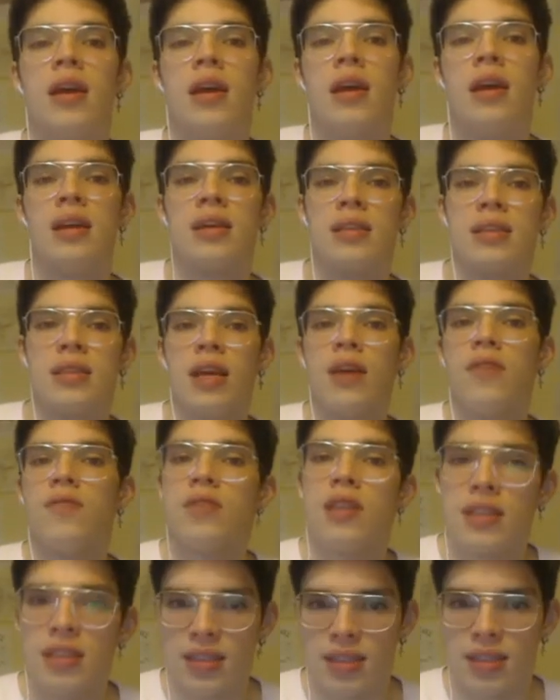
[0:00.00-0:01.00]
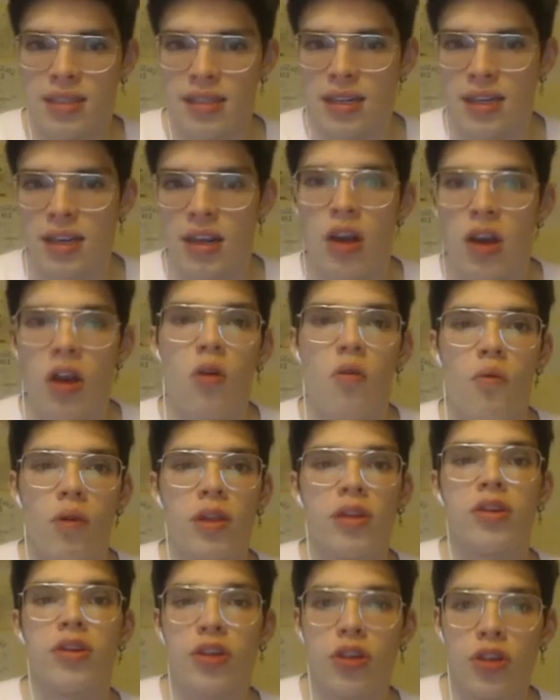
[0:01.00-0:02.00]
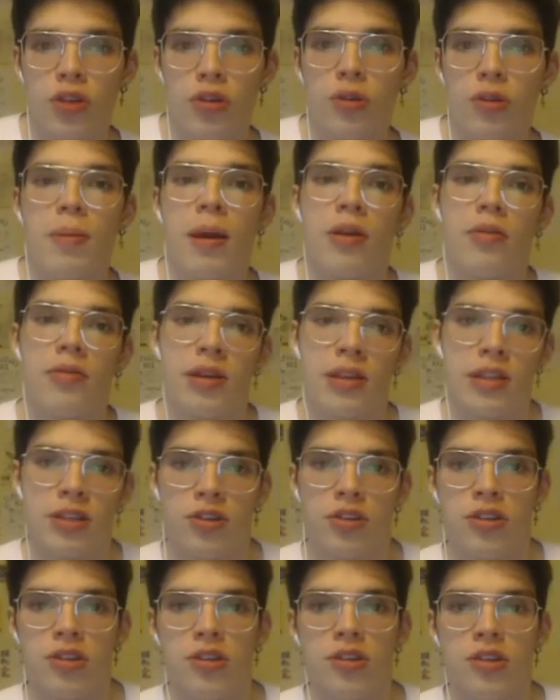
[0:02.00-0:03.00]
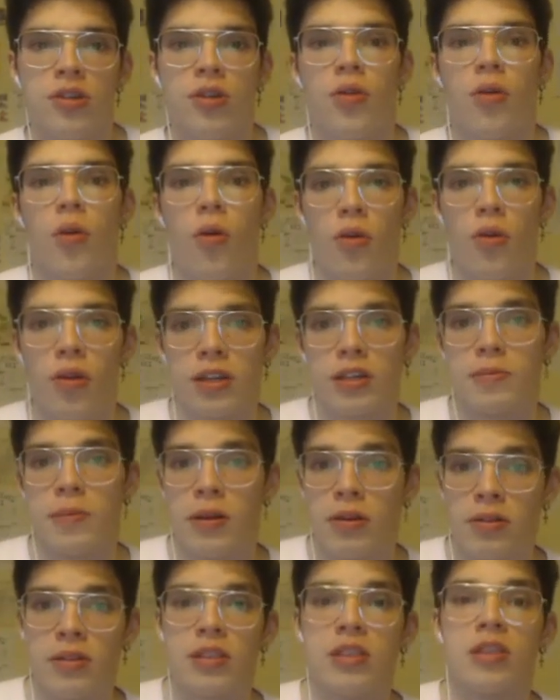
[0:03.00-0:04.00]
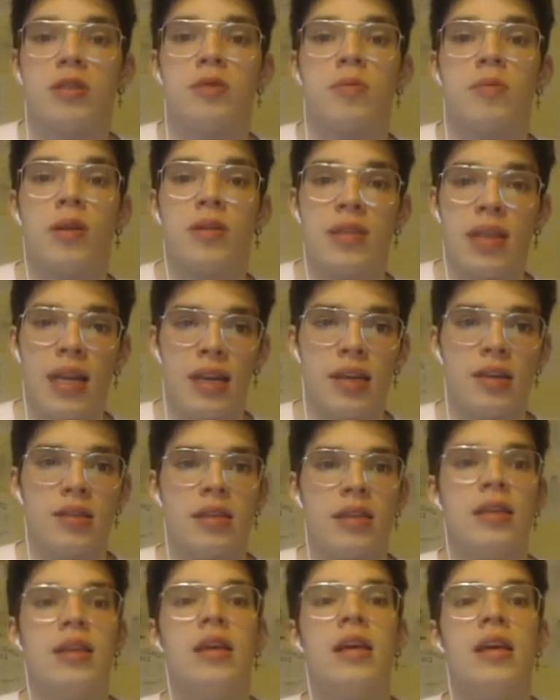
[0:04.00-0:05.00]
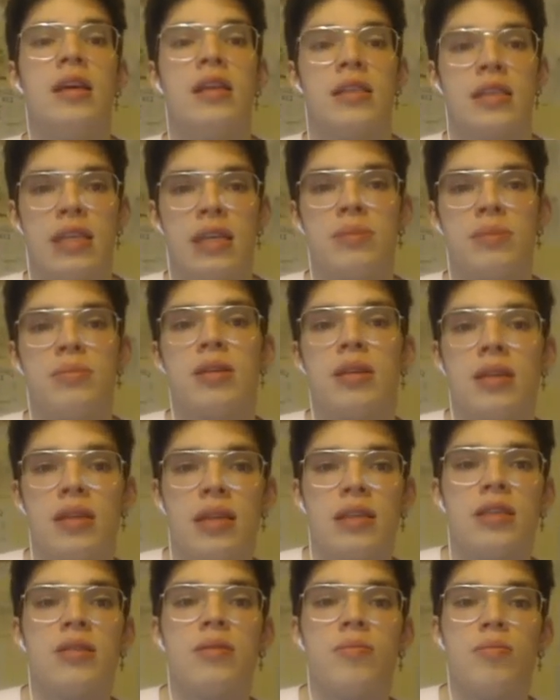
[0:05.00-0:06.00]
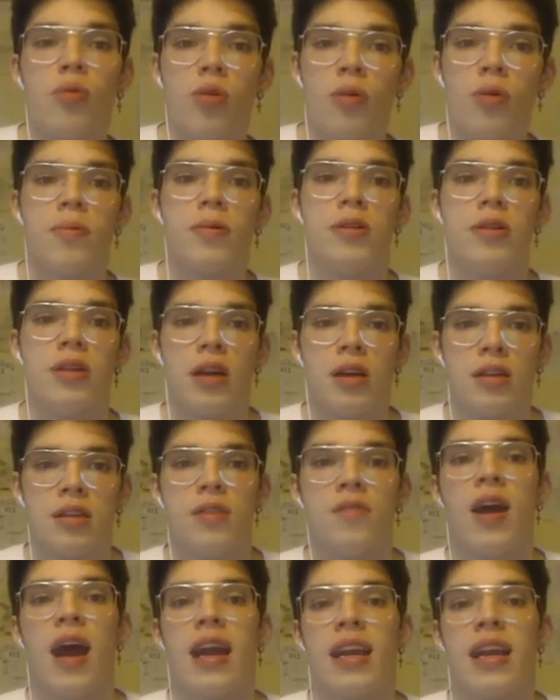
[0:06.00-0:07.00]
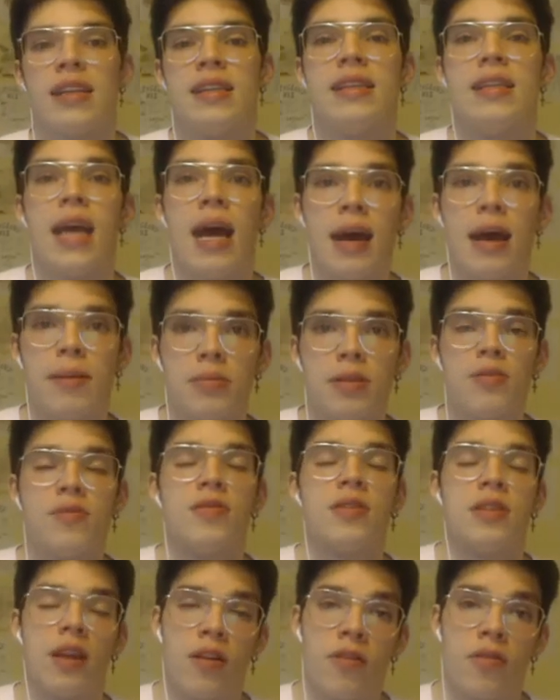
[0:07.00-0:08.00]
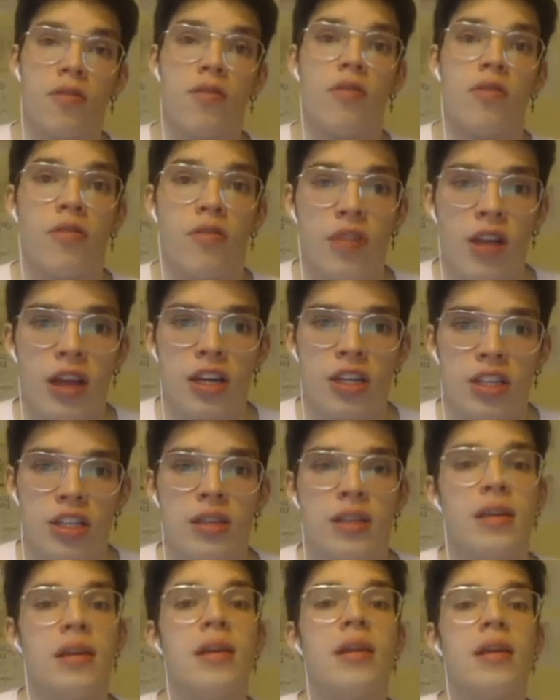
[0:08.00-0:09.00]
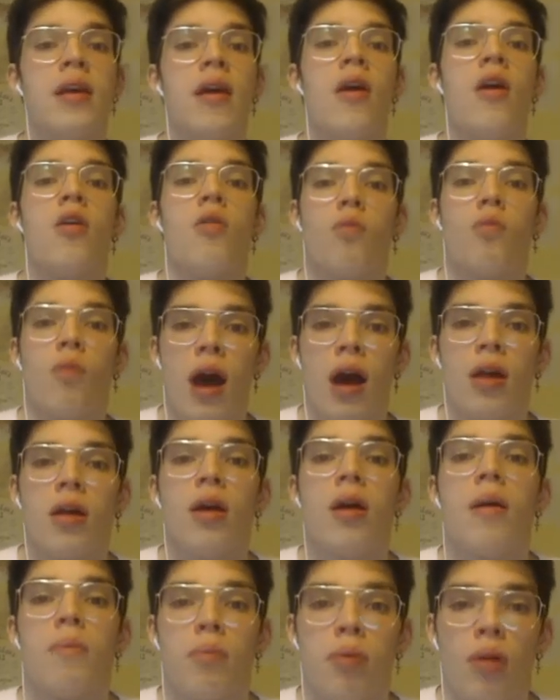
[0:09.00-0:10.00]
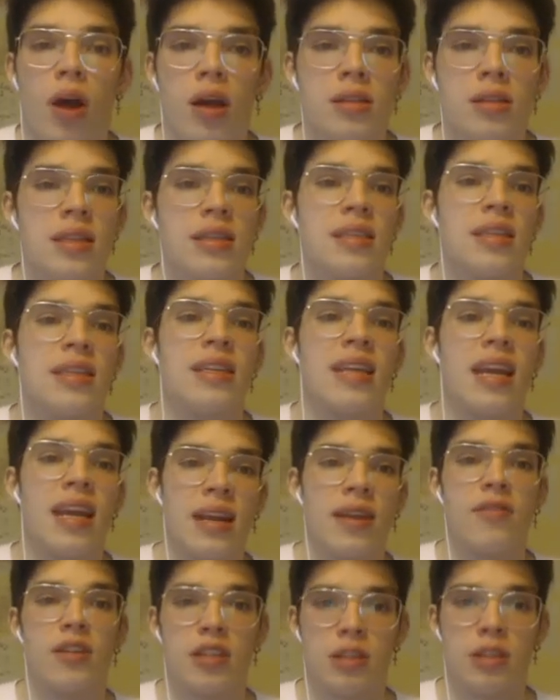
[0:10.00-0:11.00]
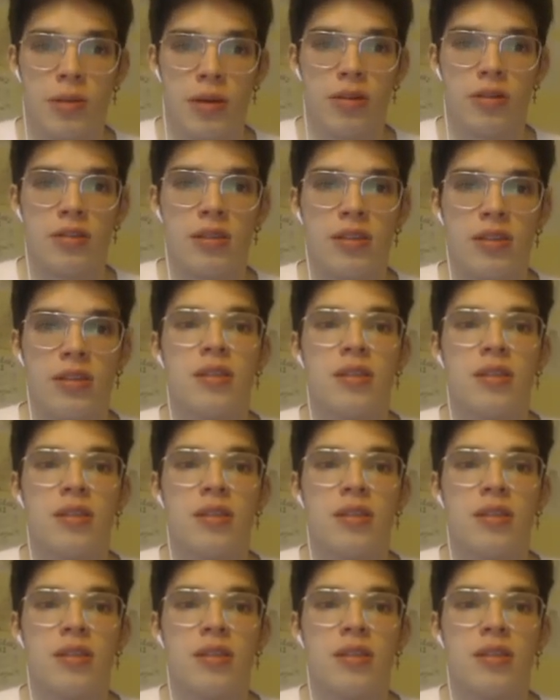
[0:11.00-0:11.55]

Self-distancing, whether cued by researchers or experienced spontaneously, seems to lead to more productive and adaptive self-reflection while processing negative experiences.